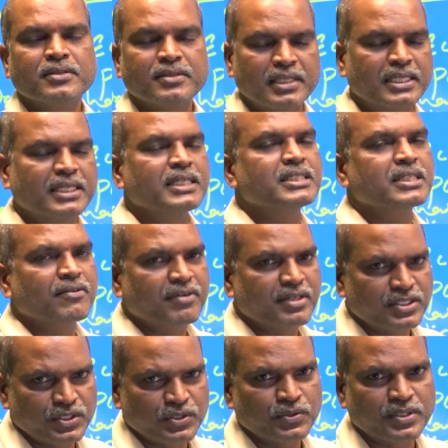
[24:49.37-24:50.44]
That is our
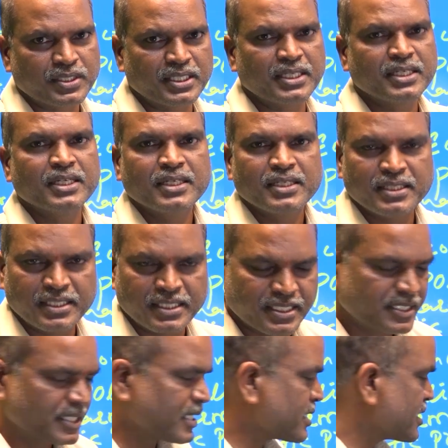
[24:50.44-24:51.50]
duty. It
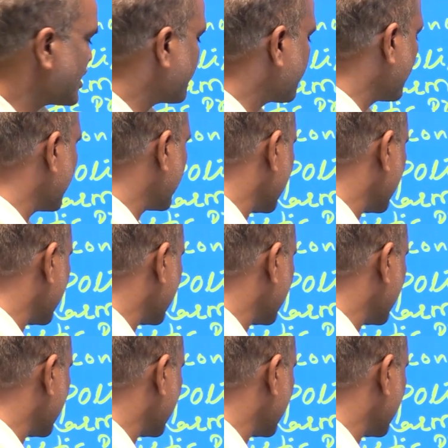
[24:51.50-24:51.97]
is example